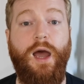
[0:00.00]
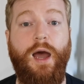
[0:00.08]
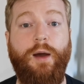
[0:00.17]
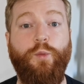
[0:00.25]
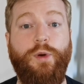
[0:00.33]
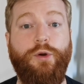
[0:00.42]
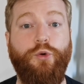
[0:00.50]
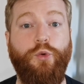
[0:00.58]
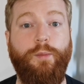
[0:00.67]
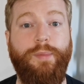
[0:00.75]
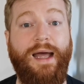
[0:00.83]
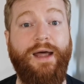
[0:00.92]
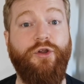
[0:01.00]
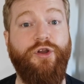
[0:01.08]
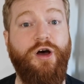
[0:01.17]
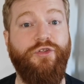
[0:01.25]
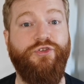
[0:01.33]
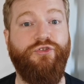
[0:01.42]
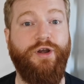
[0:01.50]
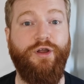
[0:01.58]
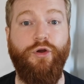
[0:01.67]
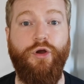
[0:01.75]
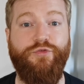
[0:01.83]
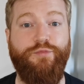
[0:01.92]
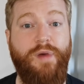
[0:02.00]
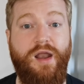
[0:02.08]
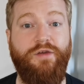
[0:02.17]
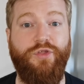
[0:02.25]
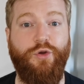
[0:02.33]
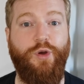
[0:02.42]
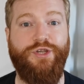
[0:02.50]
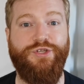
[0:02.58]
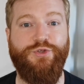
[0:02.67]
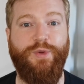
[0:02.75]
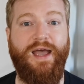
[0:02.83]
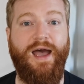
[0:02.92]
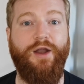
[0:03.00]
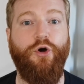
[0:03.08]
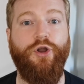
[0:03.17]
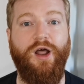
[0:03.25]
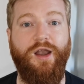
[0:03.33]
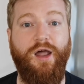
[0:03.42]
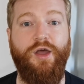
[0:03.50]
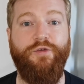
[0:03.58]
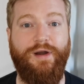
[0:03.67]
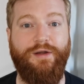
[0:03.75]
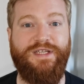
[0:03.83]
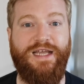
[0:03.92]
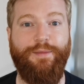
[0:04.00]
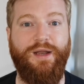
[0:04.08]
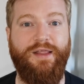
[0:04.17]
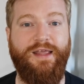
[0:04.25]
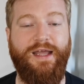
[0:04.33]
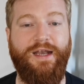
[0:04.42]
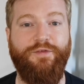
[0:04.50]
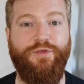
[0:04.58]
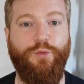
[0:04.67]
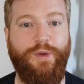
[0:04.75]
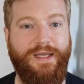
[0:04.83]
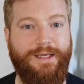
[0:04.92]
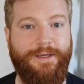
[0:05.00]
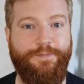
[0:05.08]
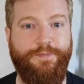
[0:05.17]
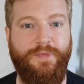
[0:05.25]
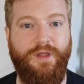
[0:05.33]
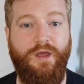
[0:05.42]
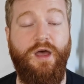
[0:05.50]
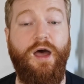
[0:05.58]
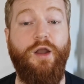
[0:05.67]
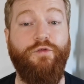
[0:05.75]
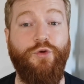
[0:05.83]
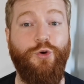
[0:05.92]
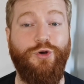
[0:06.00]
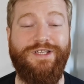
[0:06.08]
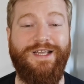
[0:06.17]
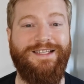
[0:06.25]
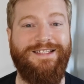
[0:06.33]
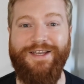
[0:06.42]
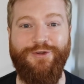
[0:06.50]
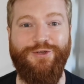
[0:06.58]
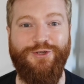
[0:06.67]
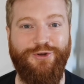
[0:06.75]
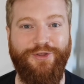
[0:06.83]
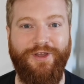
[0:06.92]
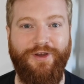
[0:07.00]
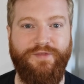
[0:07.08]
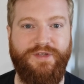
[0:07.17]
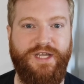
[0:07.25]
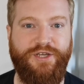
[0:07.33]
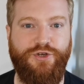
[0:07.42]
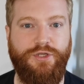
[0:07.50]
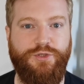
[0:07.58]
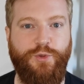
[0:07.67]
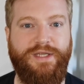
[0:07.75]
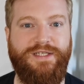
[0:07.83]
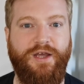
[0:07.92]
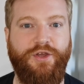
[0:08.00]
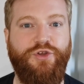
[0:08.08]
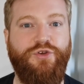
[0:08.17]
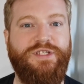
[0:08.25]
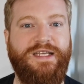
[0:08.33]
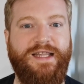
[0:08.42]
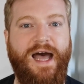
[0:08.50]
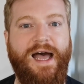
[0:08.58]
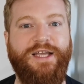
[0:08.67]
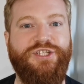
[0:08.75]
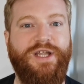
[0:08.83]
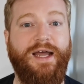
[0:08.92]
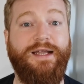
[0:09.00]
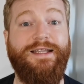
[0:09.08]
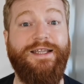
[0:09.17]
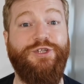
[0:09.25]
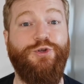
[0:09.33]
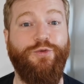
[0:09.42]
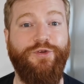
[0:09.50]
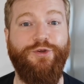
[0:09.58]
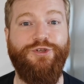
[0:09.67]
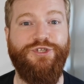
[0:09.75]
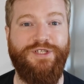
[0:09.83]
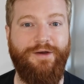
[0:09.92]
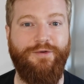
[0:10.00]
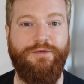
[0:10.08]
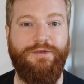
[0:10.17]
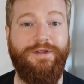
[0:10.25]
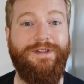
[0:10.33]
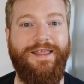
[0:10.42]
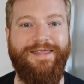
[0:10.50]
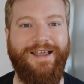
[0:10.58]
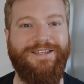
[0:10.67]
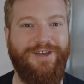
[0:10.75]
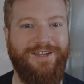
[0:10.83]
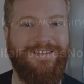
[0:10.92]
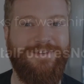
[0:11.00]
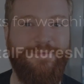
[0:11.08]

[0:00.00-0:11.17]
and we'll plan on answering as many of the questions we can on our live roundtable at the end of the week. And of course, continue to join the conversation on Twitter using the hashtag #DigitalFuturesNow. Thanks, guys.